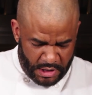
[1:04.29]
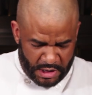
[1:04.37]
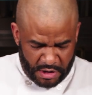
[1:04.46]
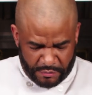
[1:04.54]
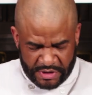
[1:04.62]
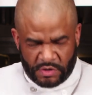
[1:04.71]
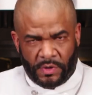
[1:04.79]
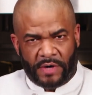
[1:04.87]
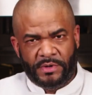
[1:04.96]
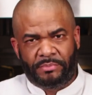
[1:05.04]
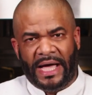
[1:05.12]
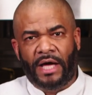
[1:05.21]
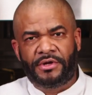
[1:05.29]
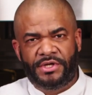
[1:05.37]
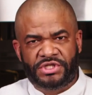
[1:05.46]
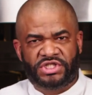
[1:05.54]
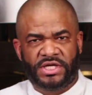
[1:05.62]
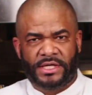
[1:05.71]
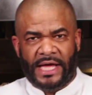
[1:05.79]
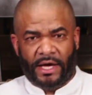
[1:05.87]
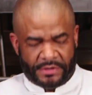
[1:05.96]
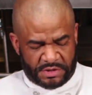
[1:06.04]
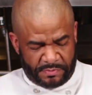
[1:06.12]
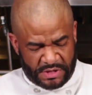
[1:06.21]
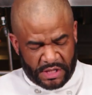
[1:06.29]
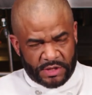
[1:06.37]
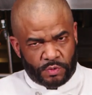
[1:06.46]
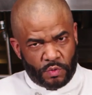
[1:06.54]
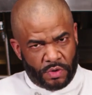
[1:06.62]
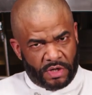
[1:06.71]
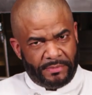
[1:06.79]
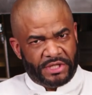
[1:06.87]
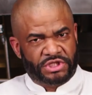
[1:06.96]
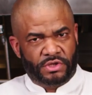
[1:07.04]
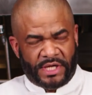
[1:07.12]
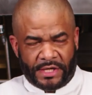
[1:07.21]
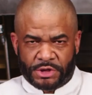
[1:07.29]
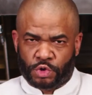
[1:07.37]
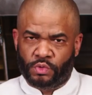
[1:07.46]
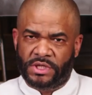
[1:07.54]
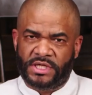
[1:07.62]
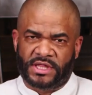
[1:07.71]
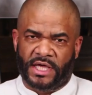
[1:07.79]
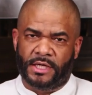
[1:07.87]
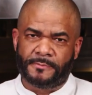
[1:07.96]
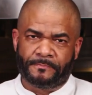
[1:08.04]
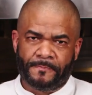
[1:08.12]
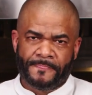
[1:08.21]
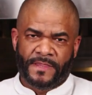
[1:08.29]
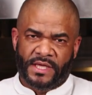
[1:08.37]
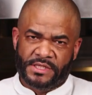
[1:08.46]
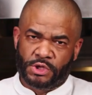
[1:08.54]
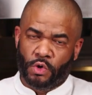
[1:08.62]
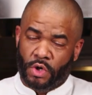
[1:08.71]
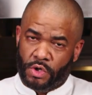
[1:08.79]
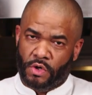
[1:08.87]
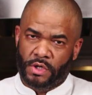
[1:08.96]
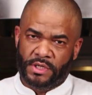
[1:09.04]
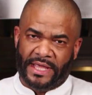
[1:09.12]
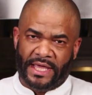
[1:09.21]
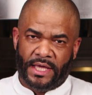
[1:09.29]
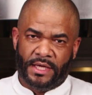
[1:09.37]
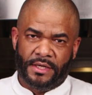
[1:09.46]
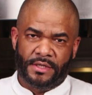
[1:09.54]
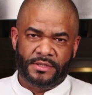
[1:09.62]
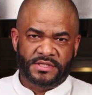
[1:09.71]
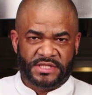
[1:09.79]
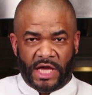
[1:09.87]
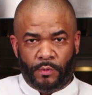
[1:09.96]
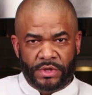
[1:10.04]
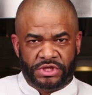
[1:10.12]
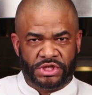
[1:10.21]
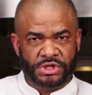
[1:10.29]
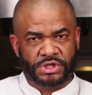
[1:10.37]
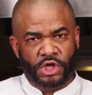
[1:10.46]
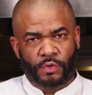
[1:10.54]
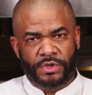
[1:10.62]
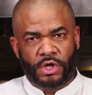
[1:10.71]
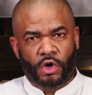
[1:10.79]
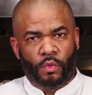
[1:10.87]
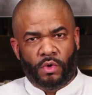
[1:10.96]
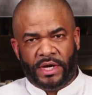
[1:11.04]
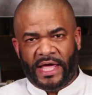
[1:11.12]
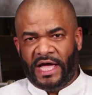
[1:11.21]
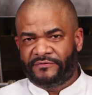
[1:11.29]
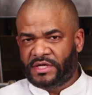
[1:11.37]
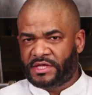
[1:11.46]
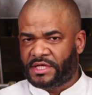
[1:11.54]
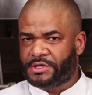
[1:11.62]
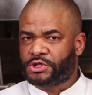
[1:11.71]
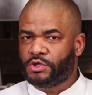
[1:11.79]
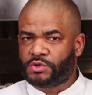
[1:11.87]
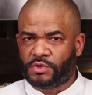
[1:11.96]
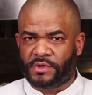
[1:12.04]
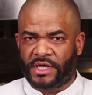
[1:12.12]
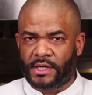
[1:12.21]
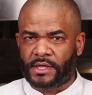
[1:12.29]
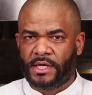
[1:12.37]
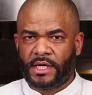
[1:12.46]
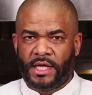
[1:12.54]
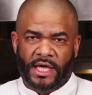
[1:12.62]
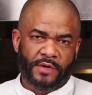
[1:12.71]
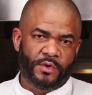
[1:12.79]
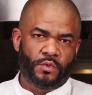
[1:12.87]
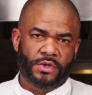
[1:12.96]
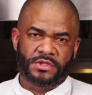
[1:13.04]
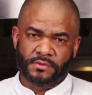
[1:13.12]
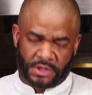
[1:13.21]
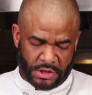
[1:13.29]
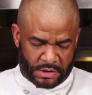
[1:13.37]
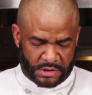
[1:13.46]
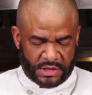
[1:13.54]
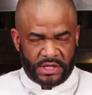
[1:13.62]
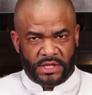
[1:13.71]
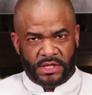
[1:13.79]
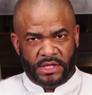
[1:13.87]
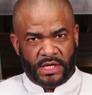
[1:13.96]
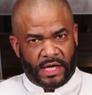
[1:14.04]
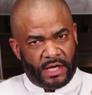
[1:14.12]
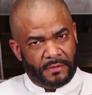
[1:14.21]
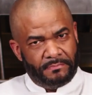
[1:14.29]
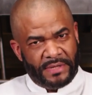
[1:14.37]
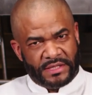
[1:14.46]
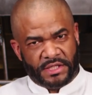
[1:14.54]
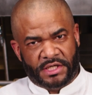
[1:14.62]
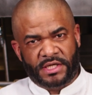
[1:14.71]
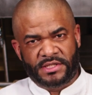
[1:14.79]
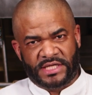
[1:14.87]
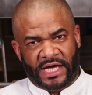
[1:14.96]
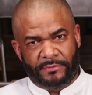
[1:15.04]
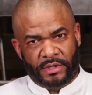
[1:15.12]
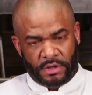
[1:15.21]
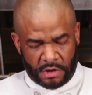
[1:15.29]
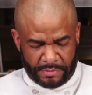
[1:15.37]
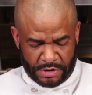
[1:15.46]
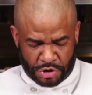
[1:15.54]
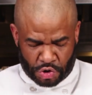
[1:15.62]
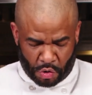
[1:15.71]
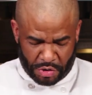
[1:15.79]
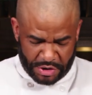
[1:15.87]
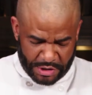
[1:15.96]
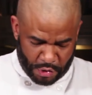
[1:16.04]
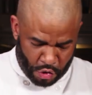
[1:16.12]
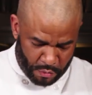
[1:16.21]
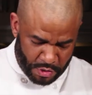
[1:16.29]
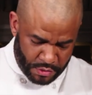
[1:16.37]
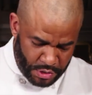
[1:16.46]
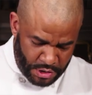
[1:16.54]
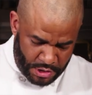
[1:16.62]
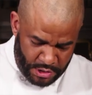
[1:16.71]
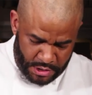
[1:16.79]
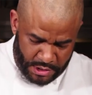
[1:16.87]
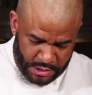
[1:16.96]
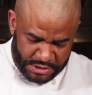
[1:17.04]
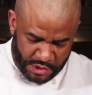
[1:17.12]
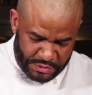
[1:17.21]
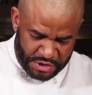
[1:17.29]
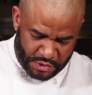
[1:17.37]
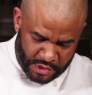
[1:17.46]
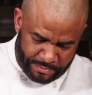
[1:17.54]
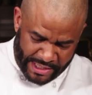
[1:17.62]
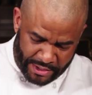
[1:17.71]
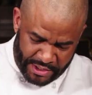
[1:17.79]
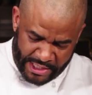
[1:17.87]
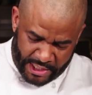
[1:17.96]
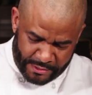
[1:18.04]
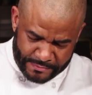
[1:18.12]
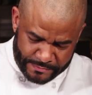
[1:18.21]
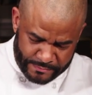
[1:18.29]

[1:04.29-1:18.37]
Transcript: And the reason why we're pounding this chicken out is because we want to make sure that it's really thin. It's going on a sandwich, so we don't want to have anything too thick, and we want to cook make the cooking time a little bit shorter than normal. So we just want to pound it out.